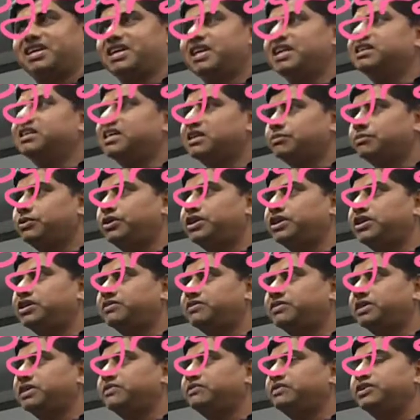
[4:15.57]
And at that
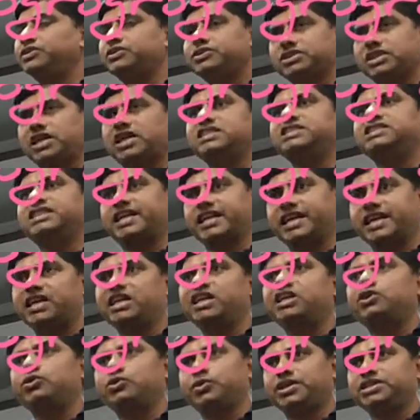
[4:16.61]
point of time, when you start
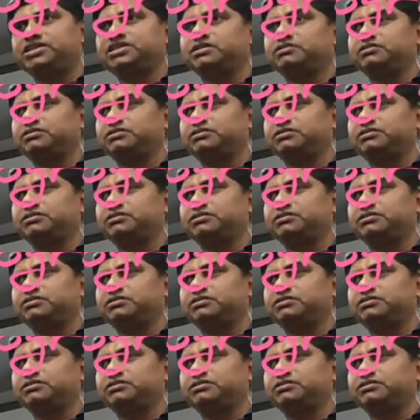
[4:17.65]
suddenly doing